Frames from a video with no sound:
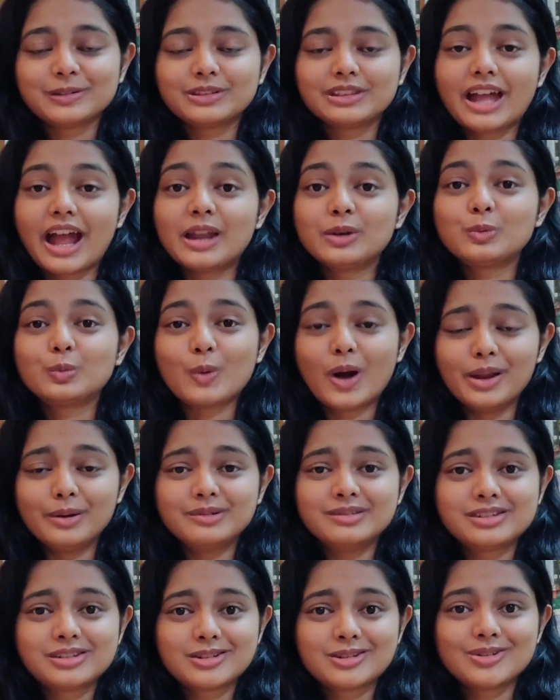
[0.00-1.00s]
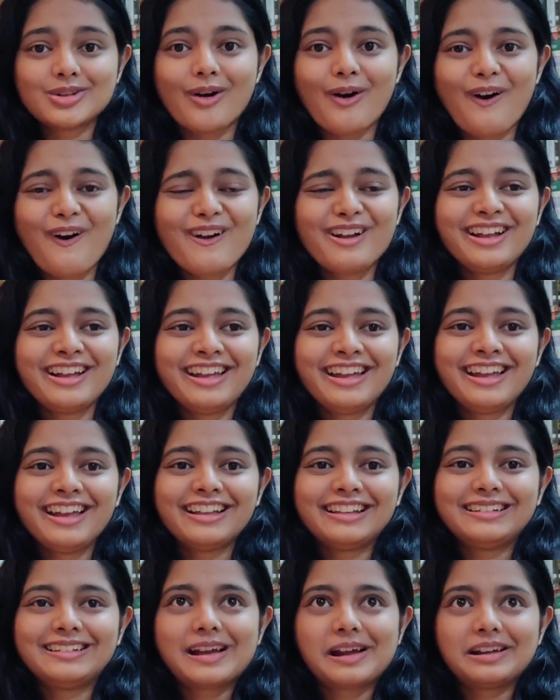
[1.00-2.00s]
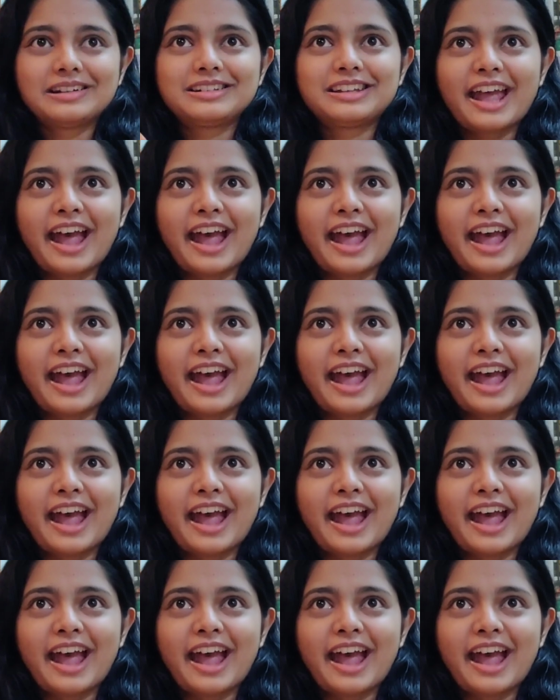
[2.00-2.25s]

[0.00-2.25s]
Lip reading: that one song that